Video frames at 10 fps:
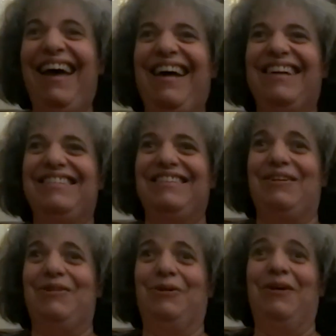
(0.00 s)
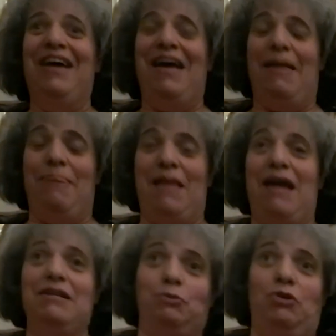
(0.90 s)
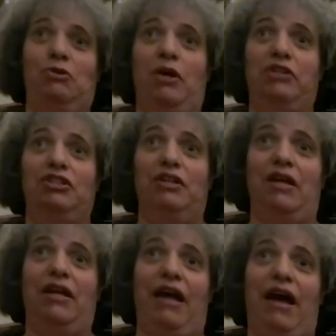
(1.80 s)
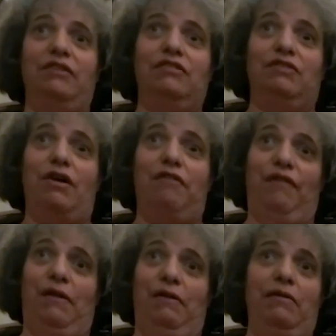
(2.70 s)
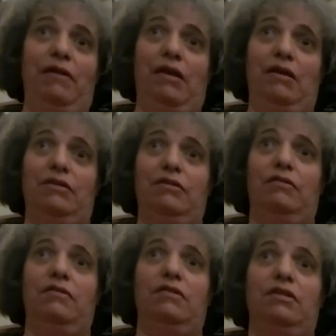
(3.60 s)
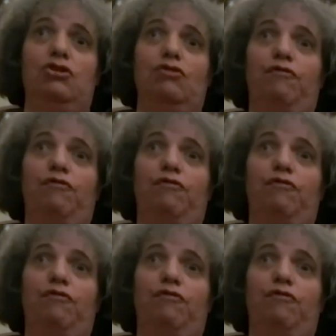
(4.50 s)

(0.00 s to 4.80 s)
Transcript: So, and that is one question I get asked often is did you